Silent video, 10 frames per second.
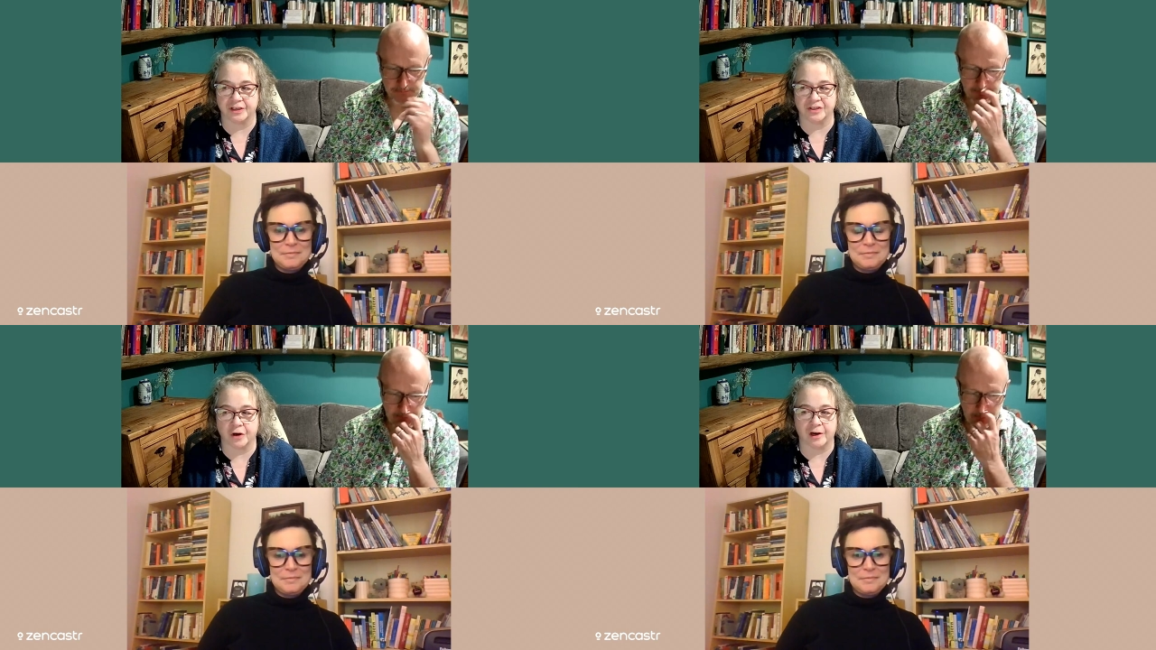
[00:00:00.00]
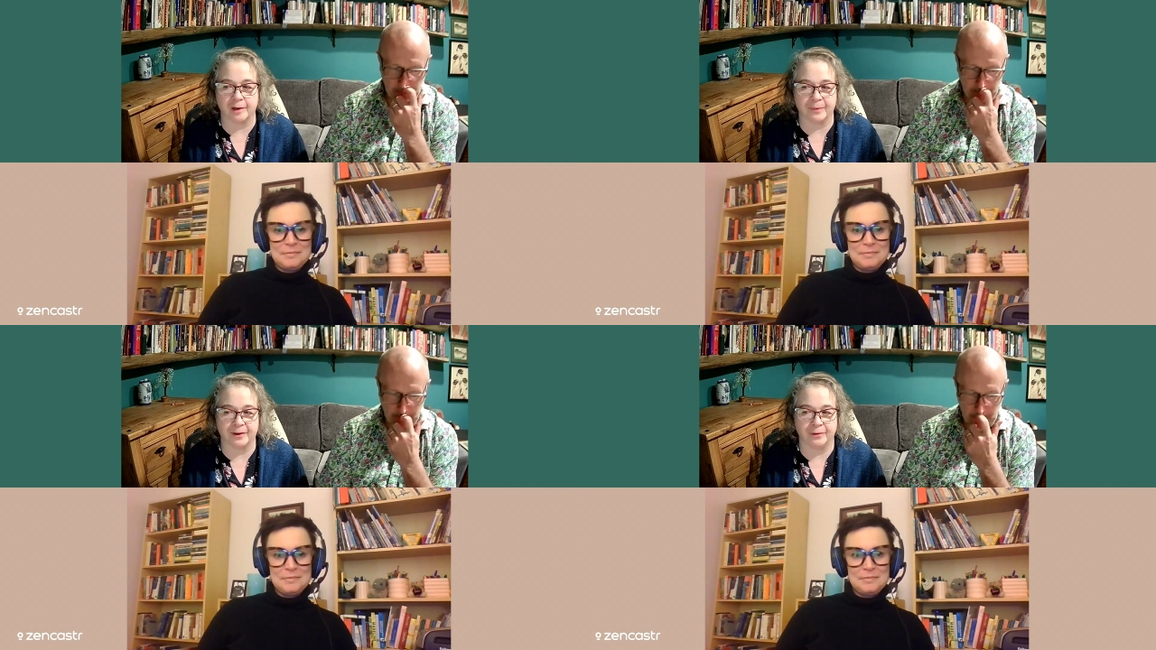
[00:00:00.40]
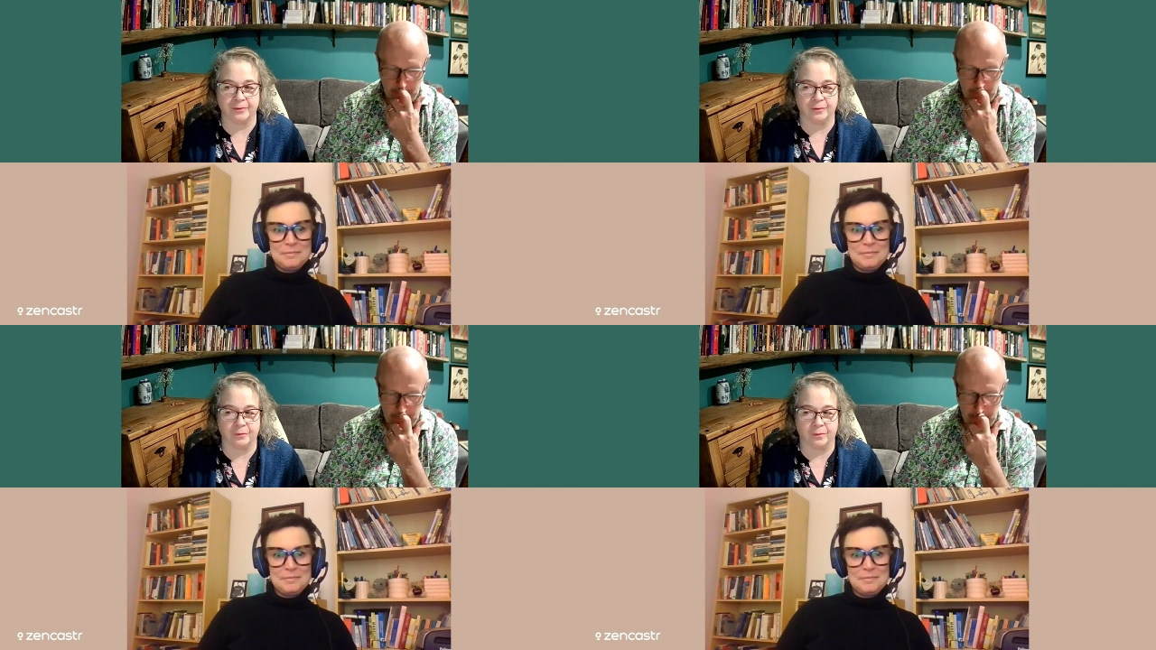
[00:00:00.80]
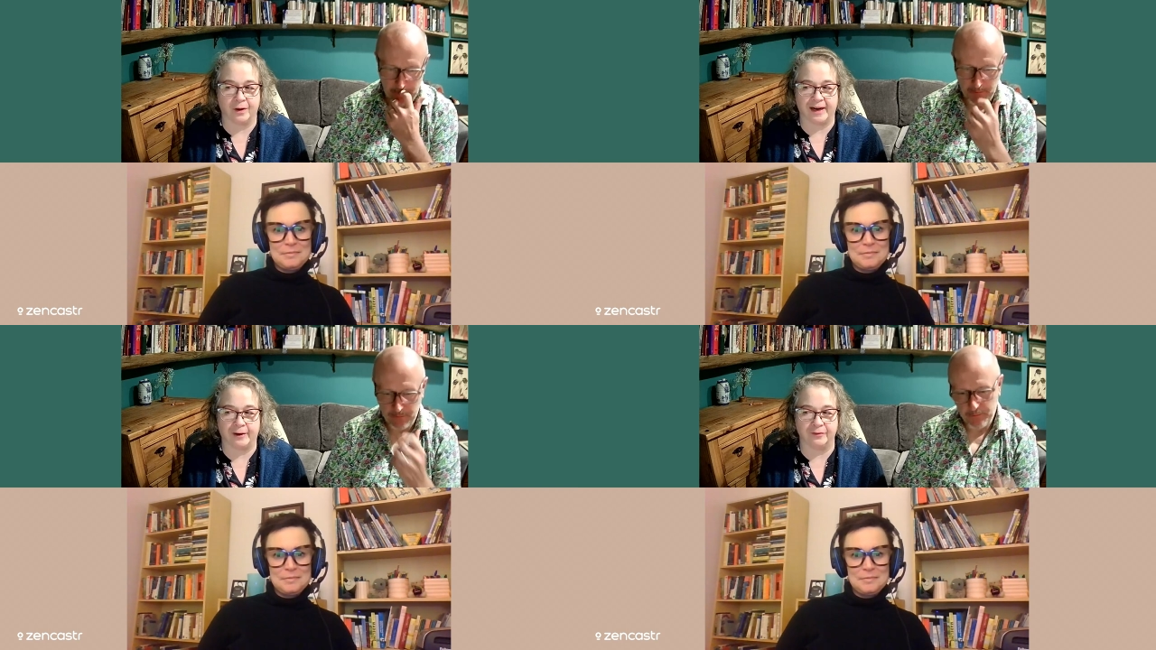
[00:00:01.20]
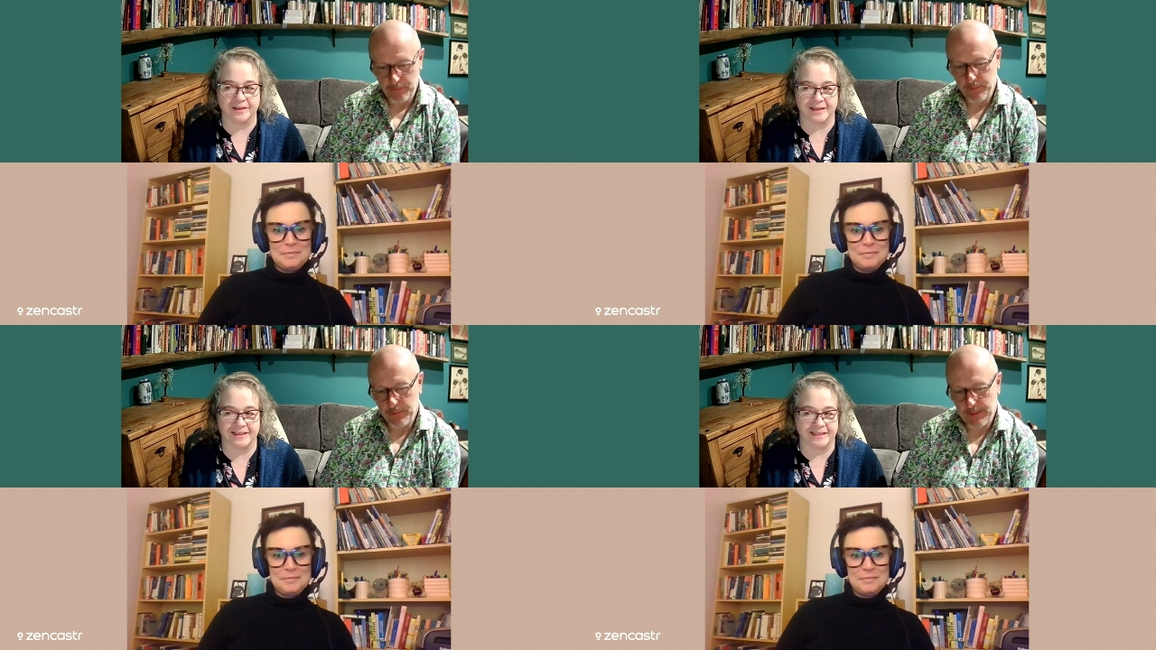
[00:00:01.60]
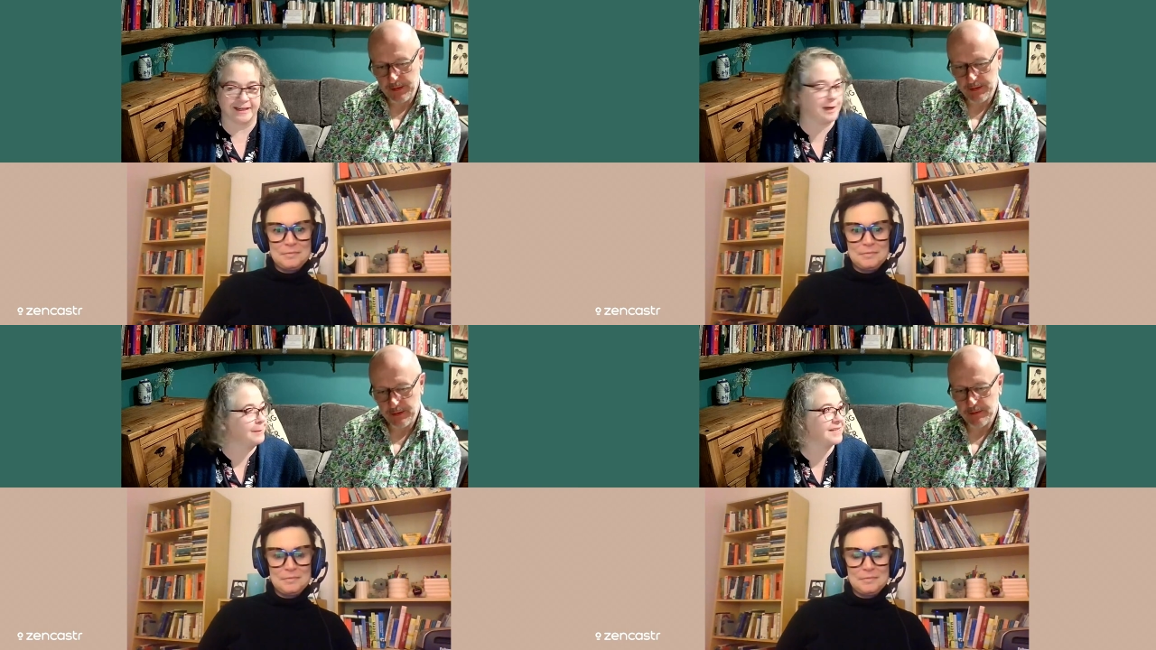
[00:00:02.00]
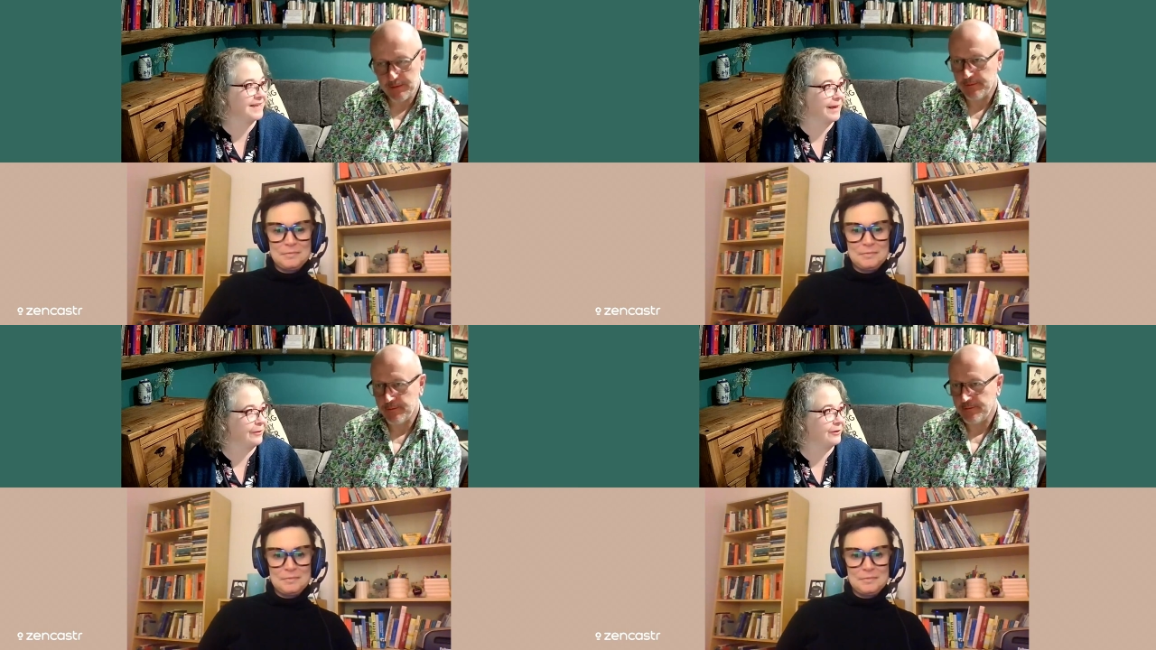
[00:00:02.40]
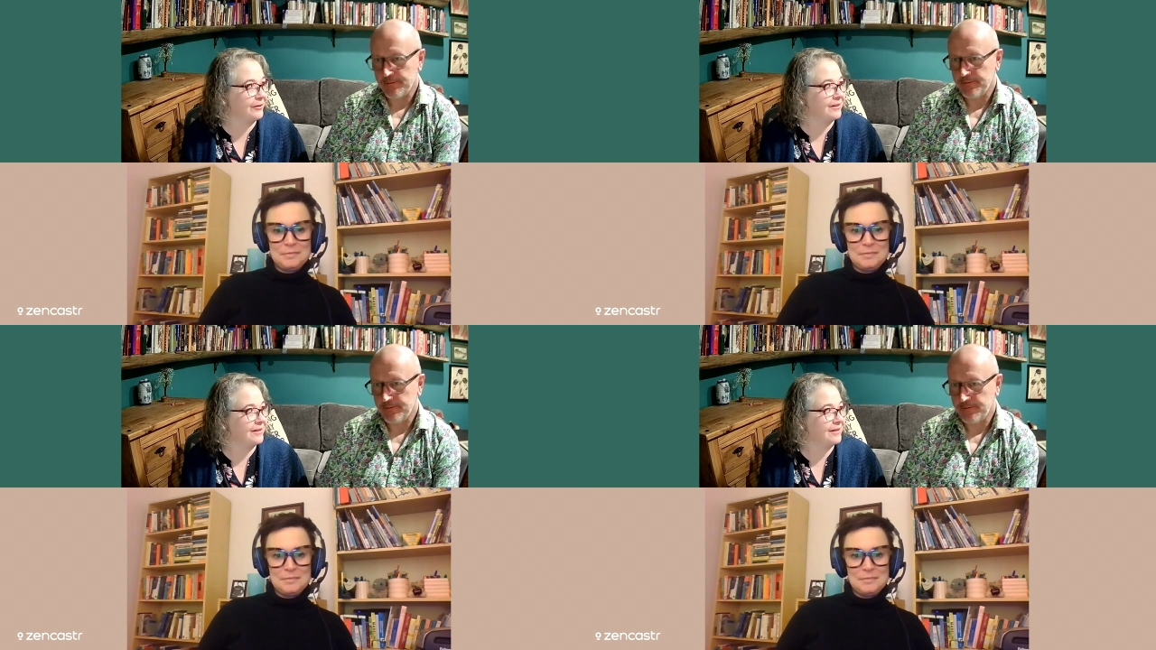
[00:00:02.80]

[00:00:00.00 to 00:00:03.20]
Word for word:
Speaker 1: of talk about how this idea came together